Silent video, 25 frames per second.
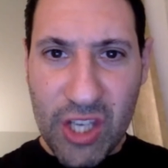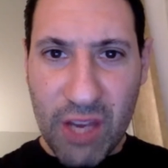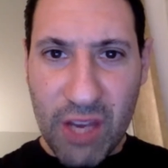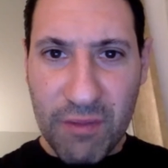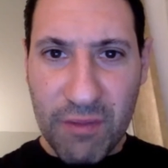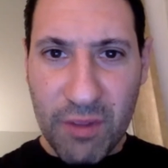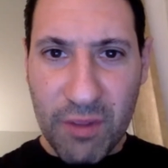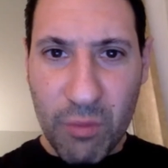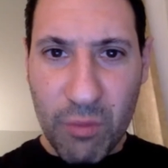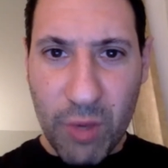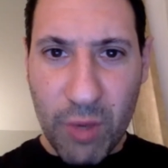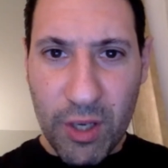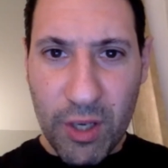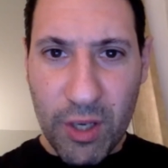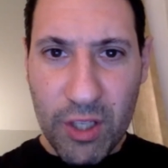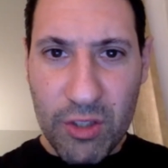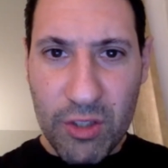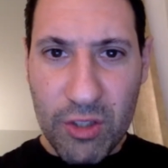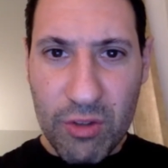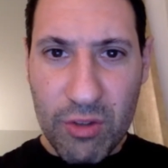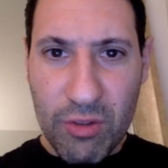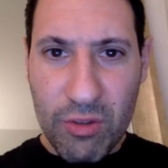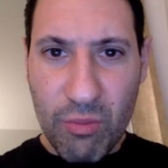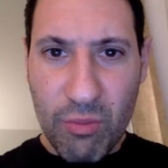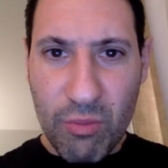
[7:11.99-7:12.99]
Where did you,
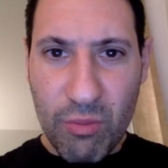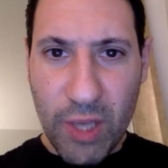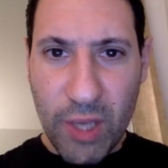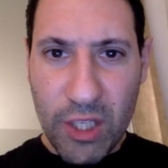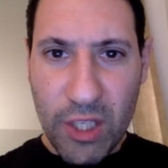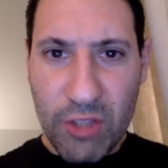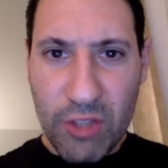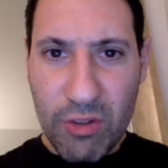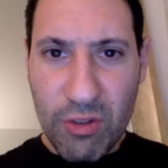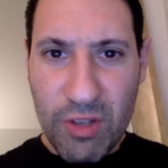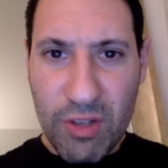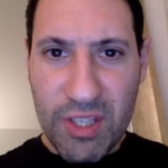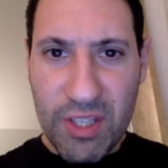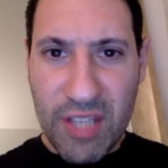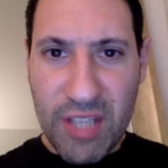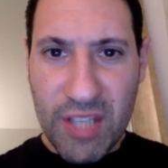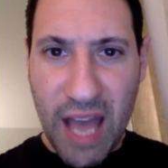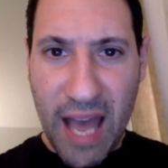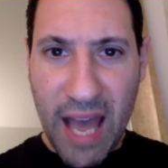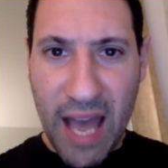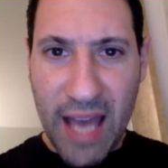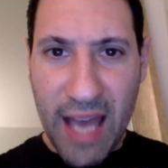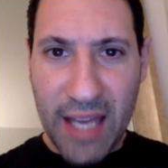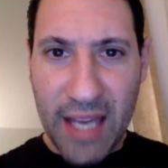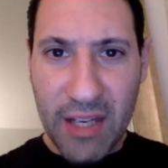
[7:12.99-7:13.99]
when did you
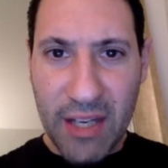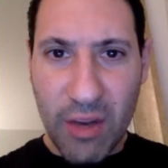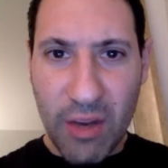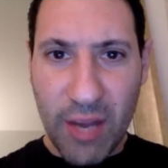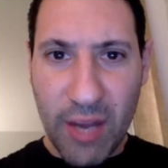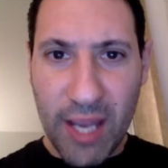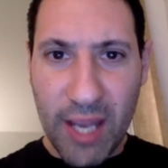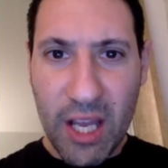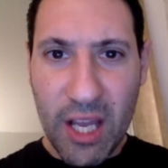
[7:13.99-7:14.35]
decide, okay,